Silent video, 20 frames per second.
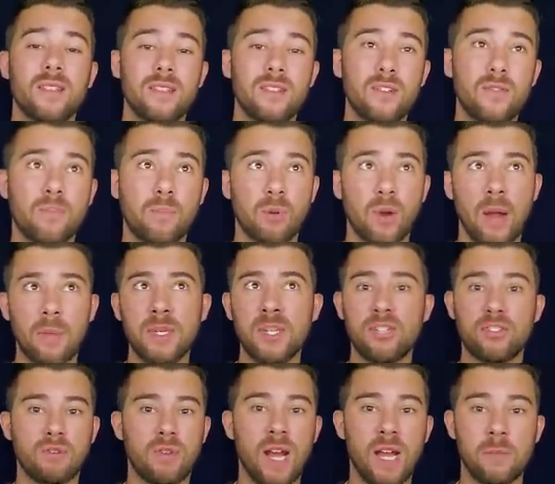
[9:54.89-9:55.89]
You've probably
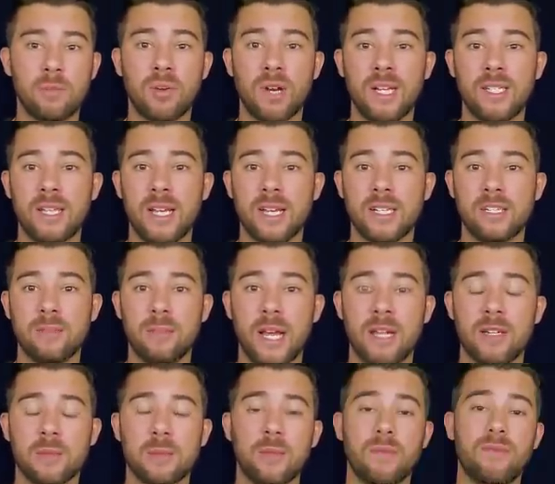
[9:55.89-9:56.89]
tried price action
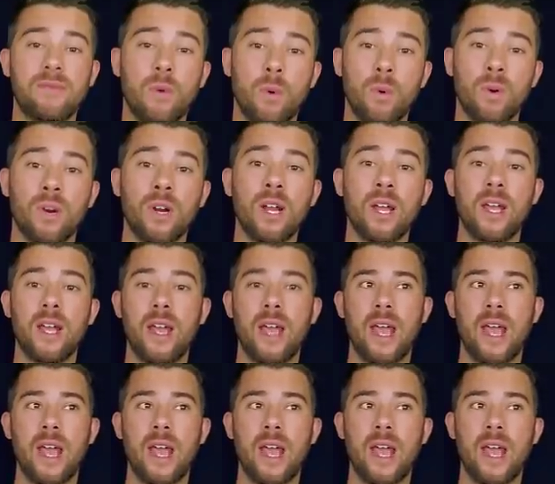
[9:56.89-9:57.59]
patterns before,